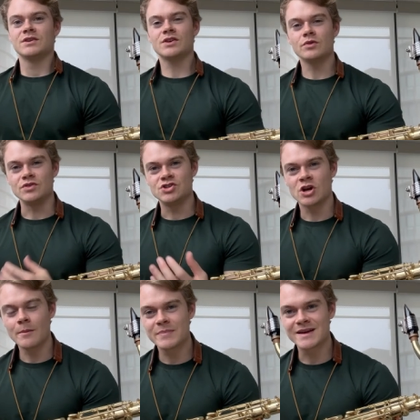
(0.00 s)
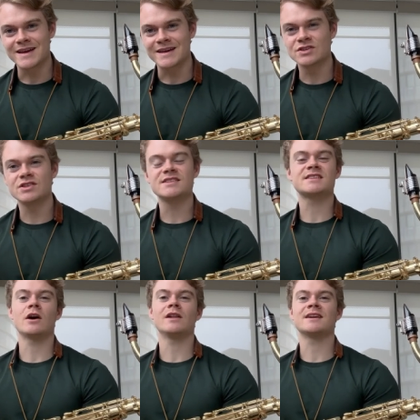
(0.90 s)
So jumping into the
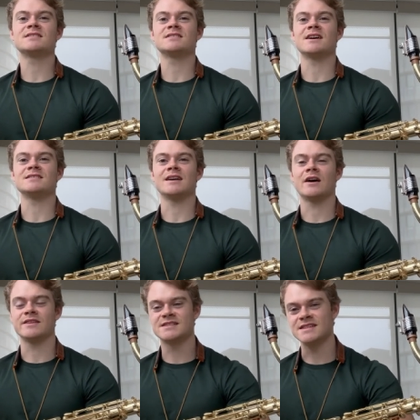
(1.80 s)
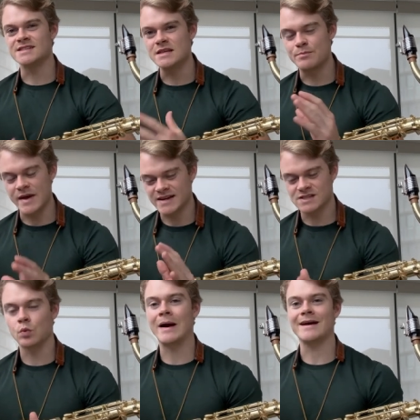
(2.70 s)
scale exercise now, this is the best
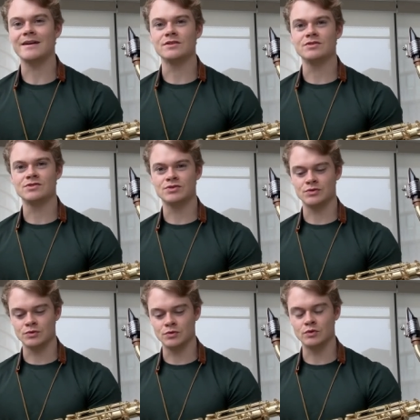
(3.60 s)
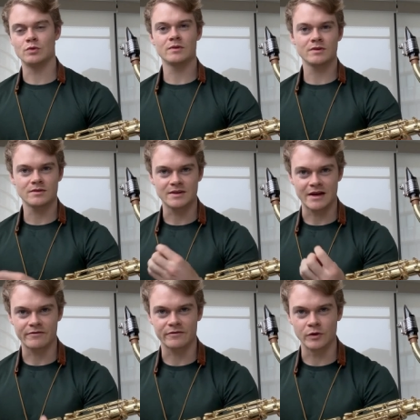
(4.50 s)
way to get
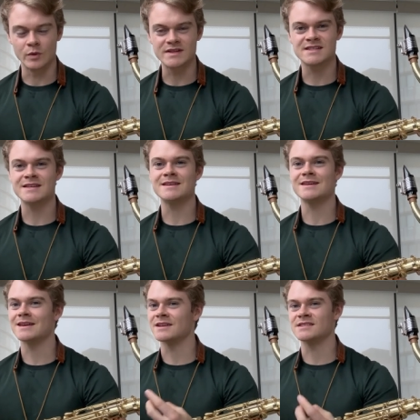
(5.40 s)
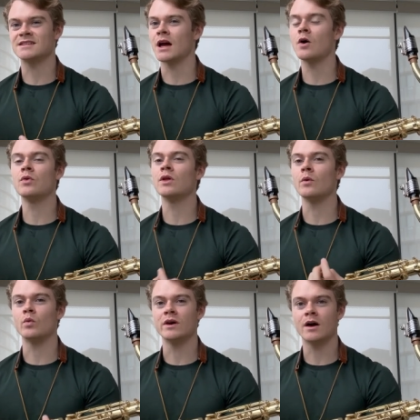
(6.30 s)
fluency in a scale that
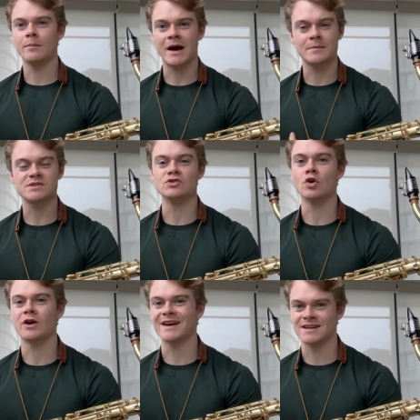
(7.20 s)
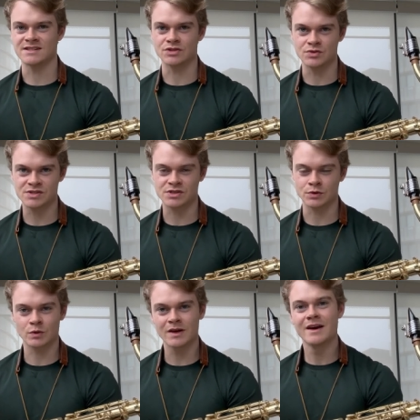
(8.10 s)
we are perhaps not as used
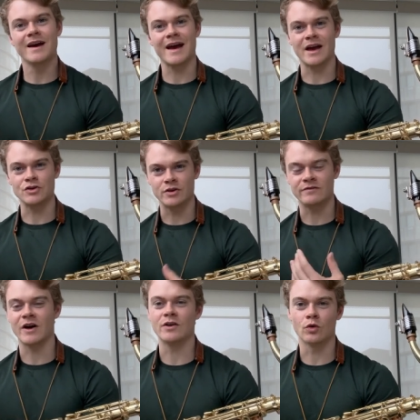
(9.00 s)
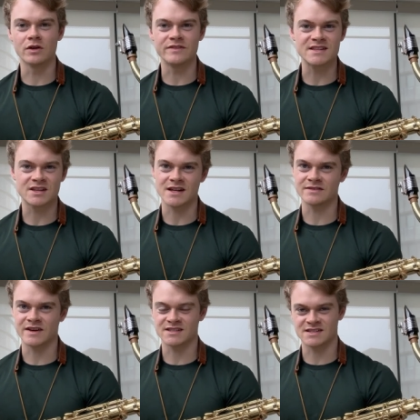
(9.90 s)
to. And you can find all of these kinds of
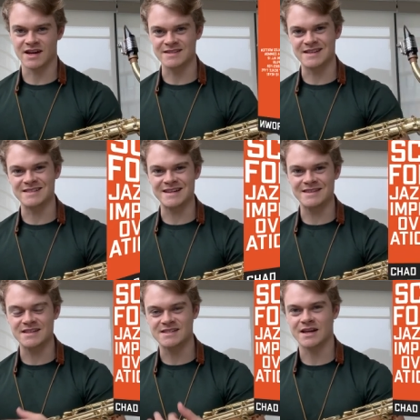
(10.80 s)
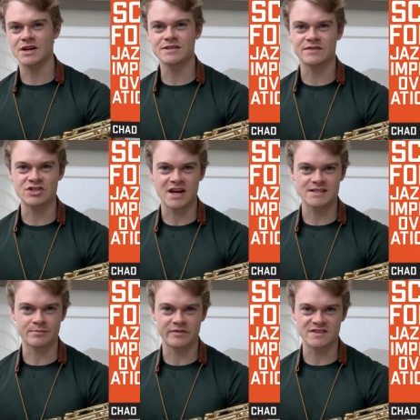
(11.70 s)
exercises in the Scales for Jazz
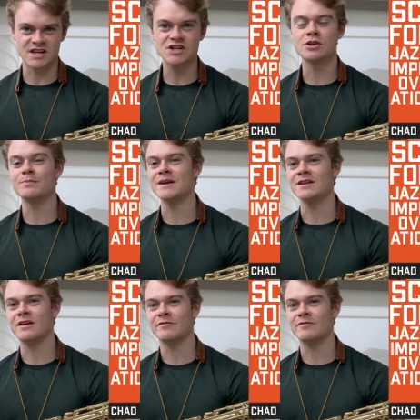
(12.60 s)
Improvisation PDF